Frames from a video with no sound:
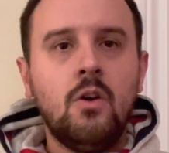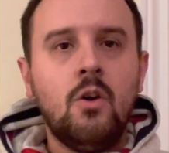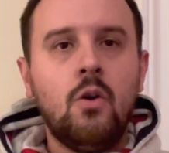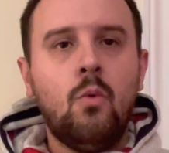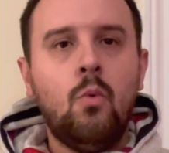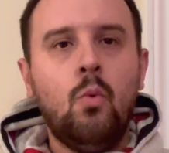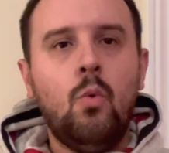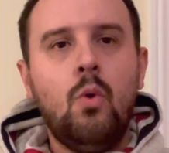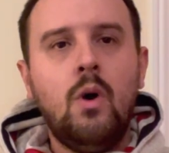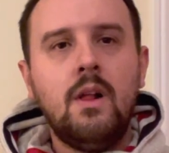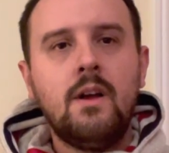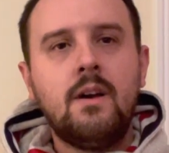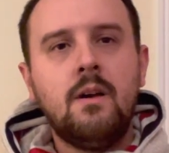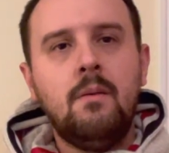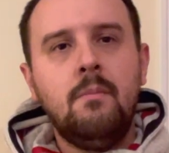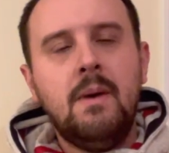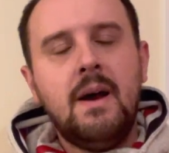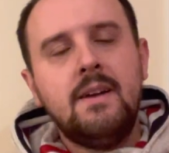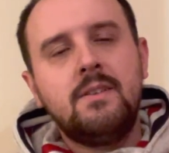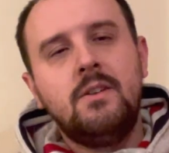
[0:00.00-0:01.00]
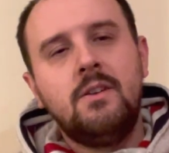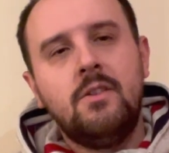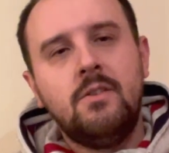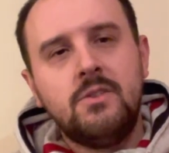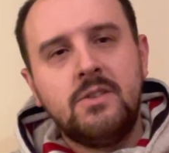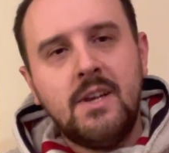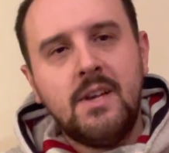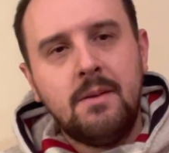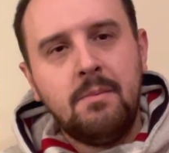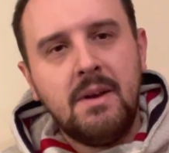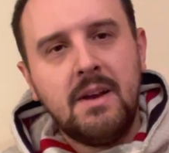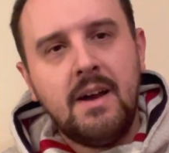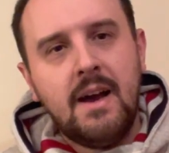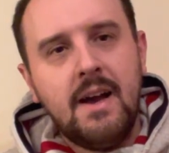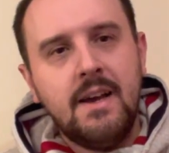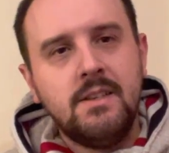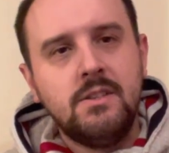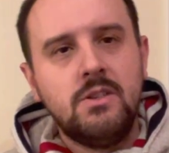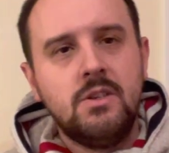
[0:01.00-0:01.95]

Welcome back to another segment, guys.